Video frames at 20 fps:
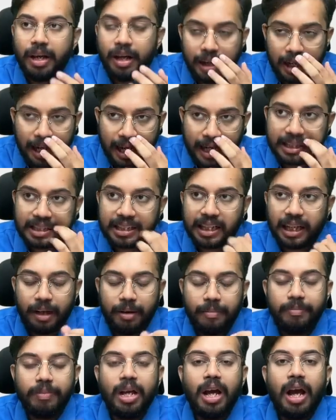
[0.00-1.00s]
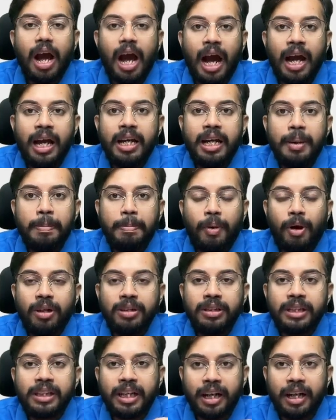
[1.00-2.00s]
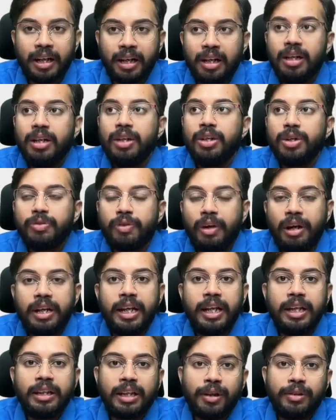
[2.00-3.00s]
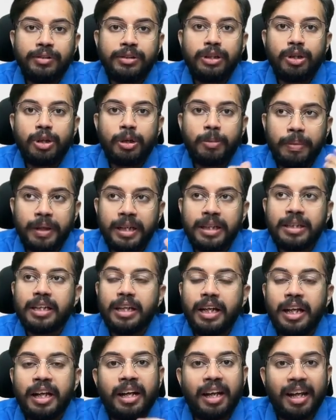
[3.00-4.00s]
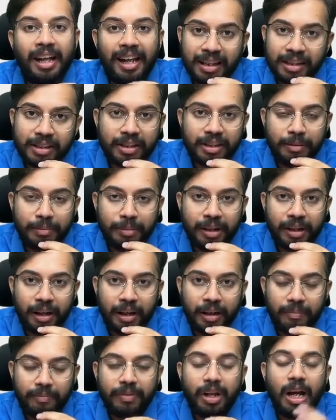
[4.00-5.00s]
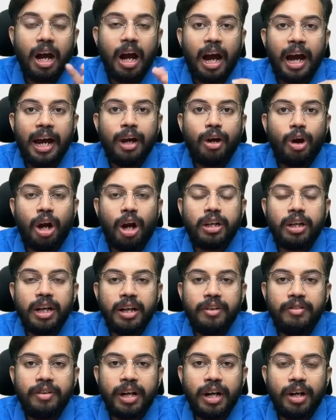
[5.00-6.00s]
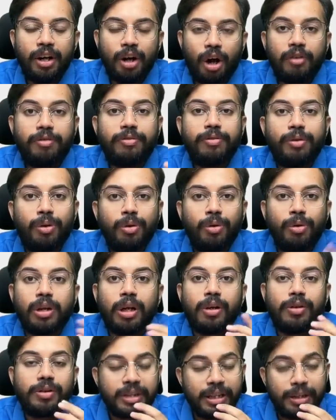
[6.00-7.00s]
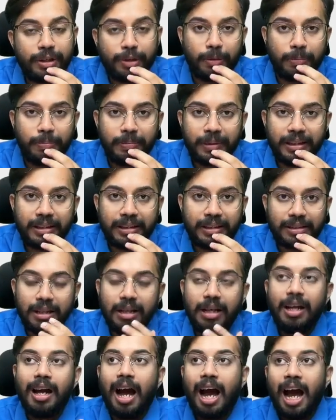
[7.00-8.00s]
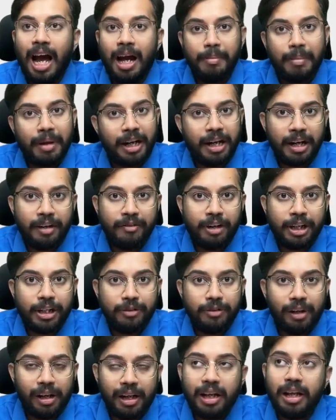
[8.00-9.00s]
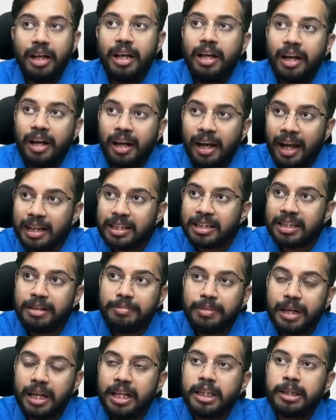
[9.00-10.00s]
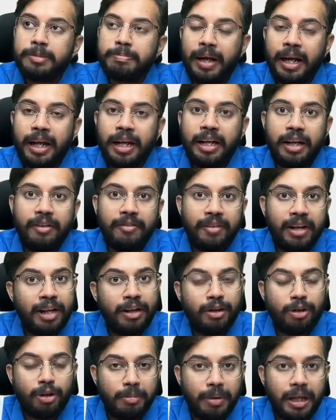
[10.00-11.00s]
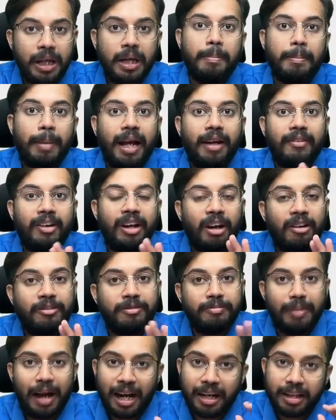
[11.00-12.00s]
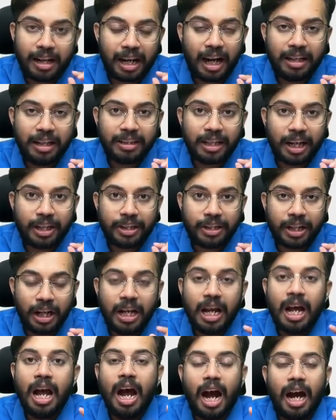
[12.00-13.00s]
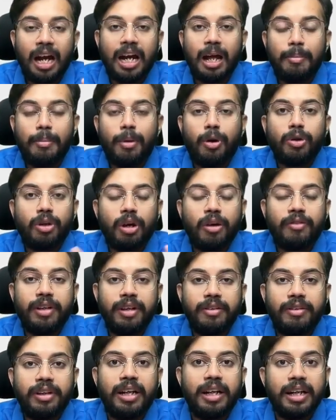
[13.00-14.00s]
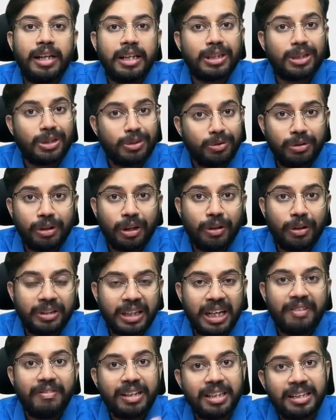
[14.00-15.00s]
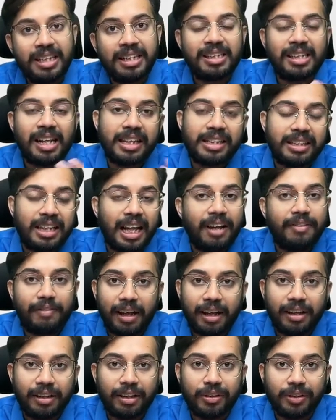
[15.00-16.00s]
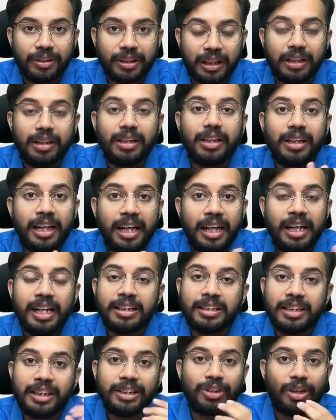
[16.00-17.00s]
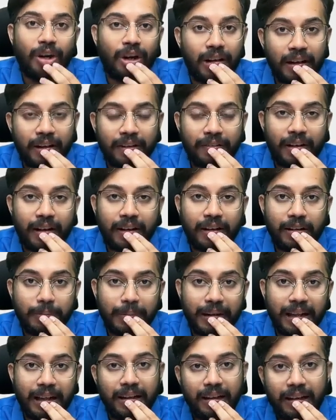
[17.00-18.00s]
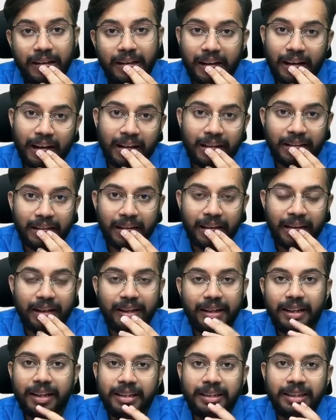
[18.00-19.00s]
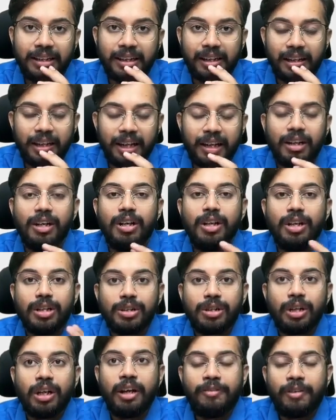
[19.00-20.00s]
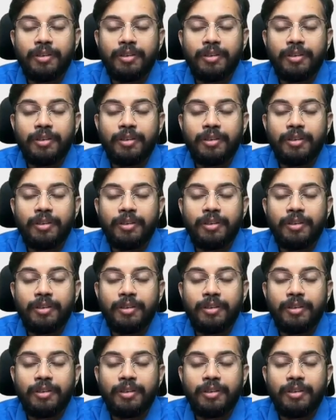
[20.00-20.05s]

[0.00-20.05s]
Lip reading: Let's say I deposited 20,000 rupees in Reliance Limited. I got a dividend of 2,000 rupees. I am an individual. Reliance Limited is paying dividend to me by way of bank transaction, and amount of dividend is 2,000, which is less than 5,000. TDS is not required to be deducted. Is it clear? So if